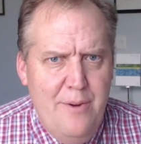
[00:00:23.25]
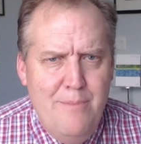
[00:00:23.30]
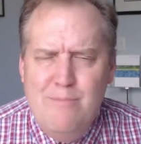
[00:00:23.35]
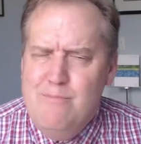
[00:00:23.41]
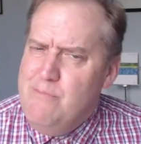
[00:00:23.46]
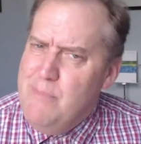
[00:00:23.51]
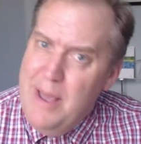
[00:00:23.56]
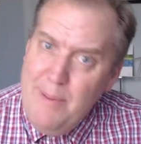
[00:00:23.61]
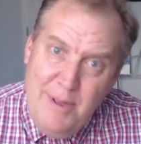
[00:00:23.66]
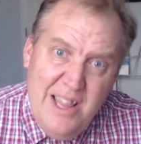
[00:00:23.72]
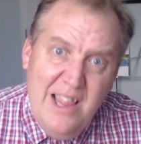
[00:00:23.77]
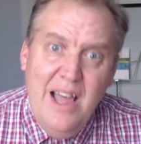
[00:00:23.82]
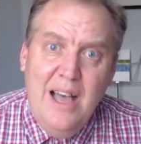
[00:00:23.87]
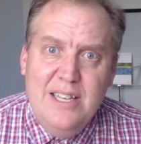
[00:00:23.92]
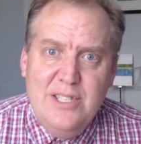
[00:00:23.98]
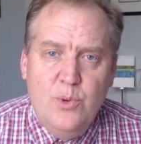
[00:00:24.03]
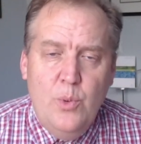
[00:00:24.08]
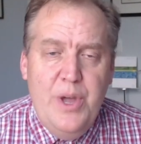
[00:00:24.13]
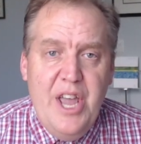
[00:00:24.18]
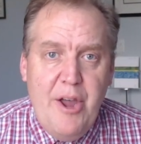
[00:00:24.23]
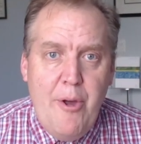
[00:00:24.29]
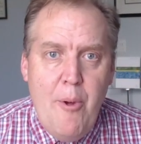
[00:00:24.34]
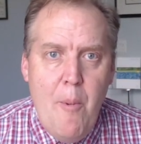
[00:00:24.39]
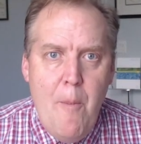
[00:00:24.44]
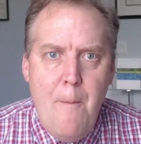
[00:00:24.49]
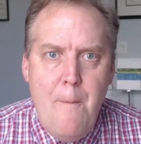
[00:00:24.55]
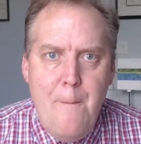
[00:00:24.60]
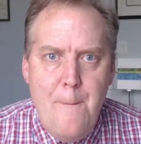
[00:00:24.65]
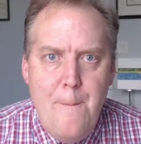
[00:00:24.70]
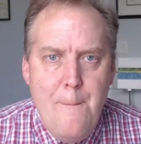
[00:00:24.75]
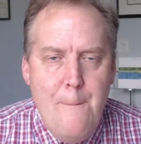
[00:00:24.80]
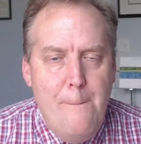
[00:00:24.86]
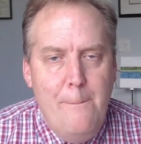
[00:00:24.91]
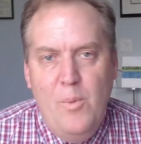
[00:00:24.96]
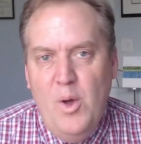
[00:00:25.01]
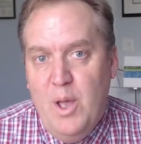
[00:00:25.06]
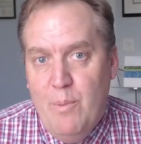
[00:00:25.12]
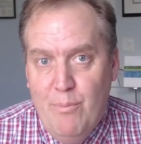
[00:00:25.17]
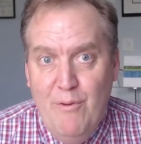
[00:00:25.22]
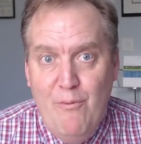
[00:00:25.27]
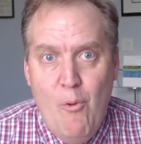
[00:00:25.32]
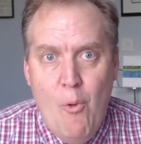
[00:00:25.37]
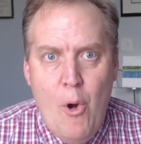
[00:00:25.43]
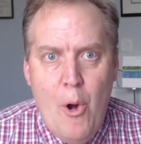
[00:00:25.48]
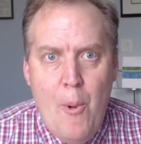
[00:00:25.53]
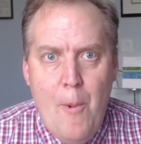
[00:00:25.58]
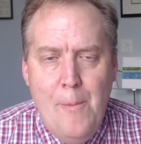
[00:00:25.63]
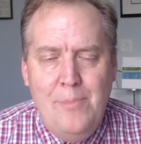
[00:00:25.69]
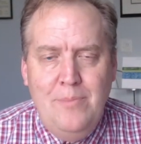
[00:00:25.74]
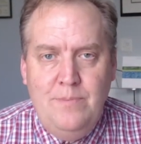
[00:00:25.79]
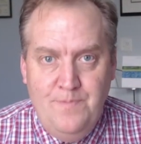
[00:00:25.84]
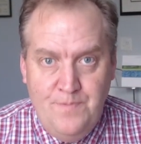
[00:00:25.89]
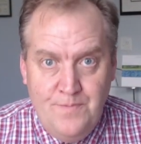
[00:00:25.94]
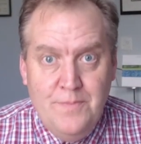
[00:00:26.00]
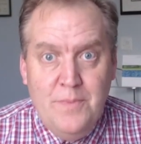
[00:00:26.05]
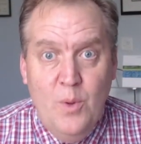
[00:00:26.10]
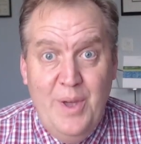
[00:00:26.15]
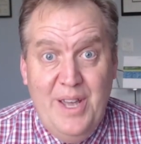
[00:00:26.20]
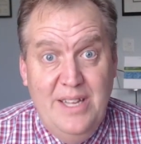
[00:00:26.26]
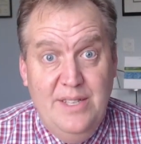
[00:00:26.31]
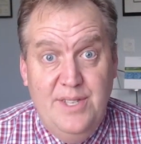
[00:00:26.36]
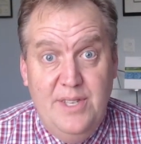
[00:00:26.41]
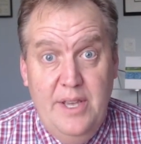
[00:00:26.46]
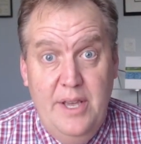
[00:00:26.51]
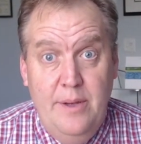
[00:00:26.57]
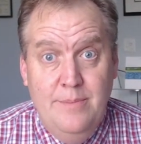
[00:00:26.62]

Maybe last week, week before. We can see.